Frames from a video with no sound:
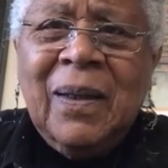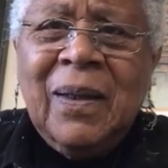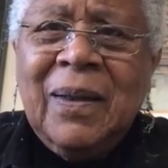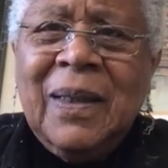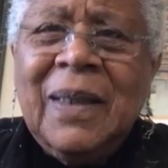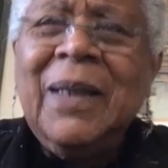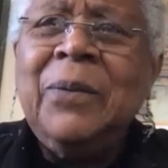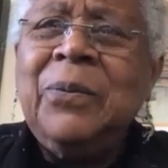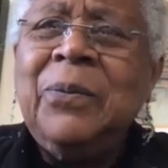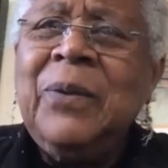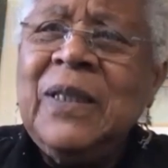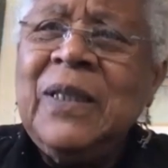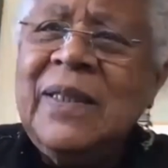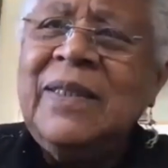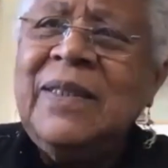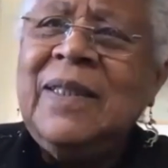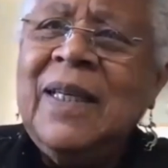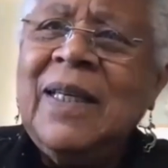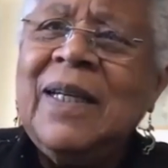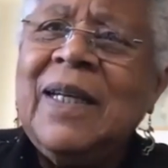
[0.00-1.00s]
And I really
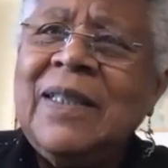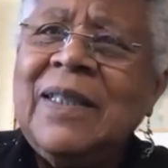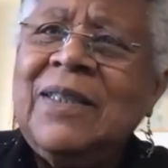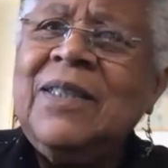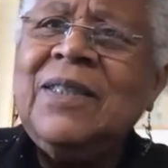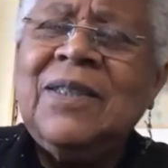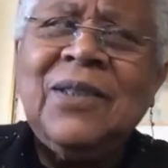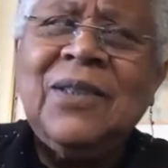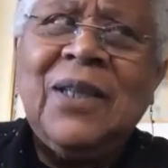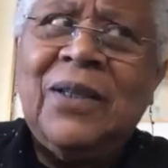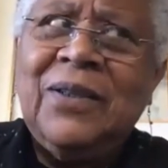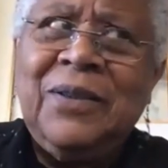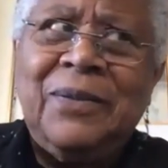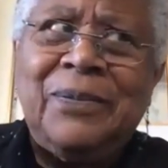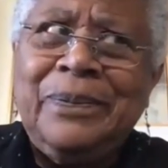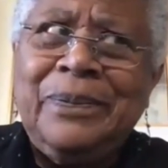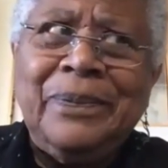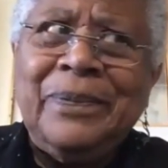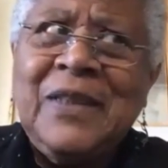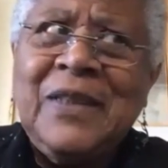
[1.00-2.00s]
did. I just started,
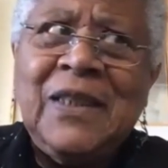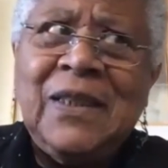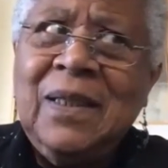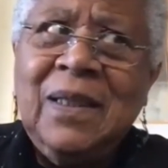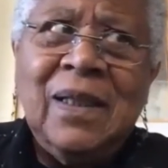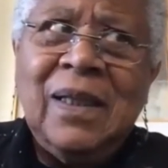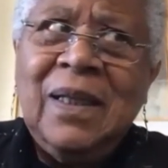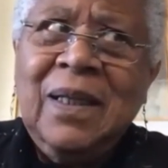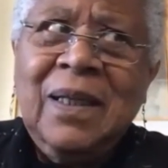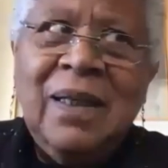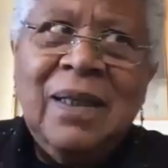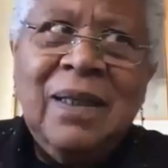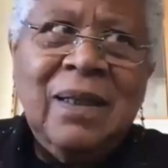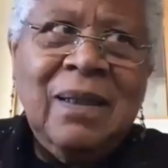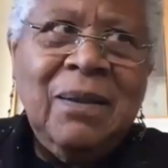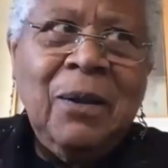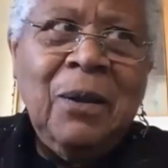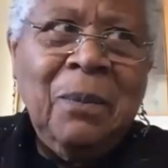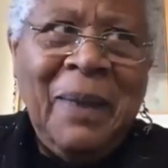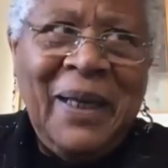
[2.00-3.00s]

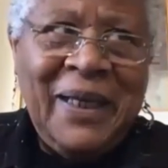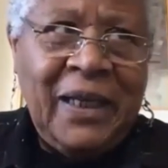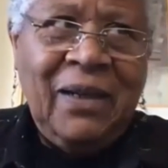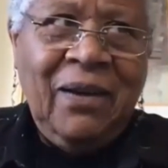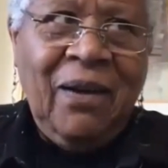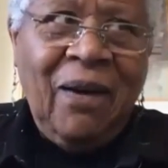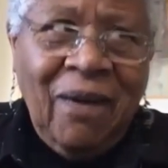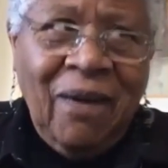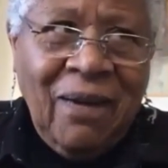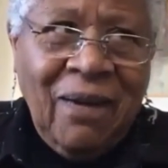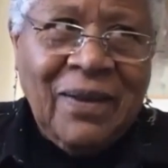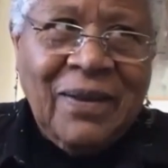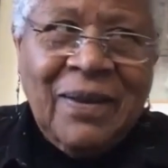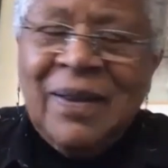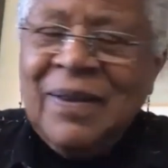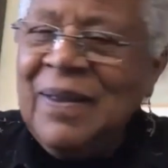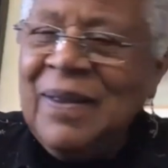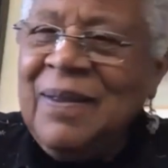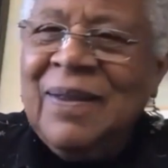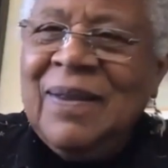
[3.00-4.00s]
oh my God,
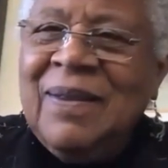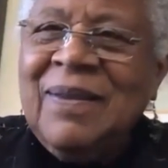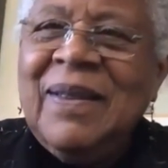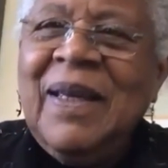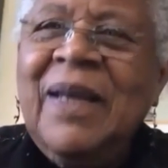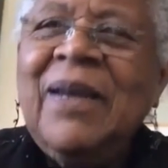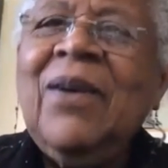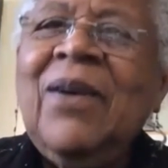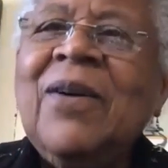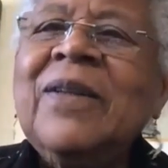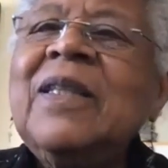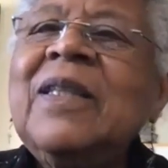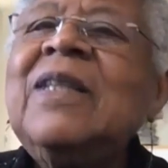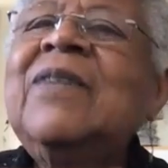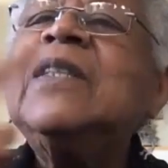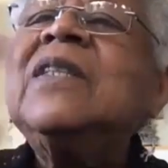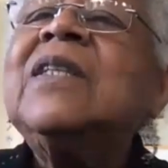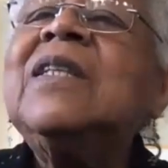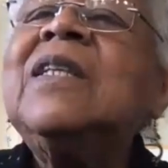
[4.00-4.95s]
they aren't even